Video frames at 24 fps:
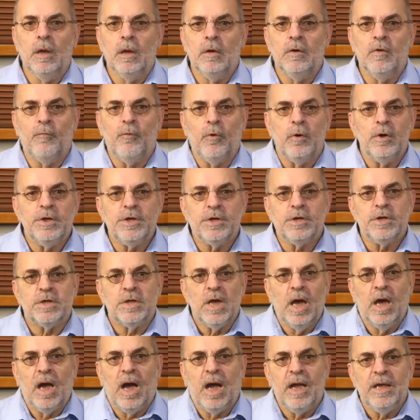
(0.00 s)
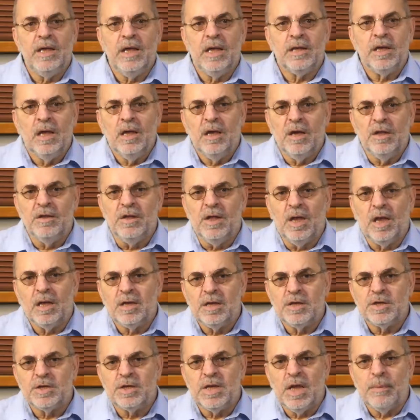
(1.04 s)
The voices are yet
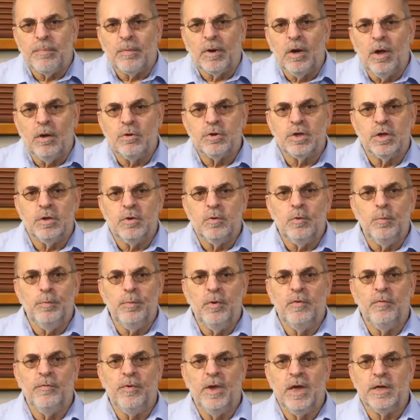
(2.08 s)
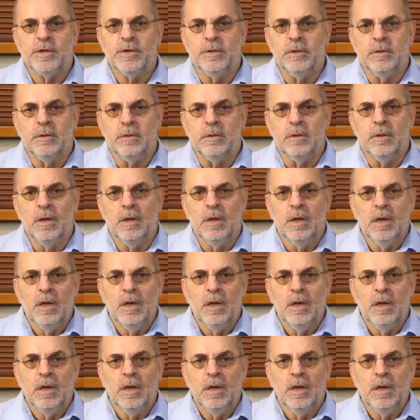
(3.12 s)
another step closer to perfection.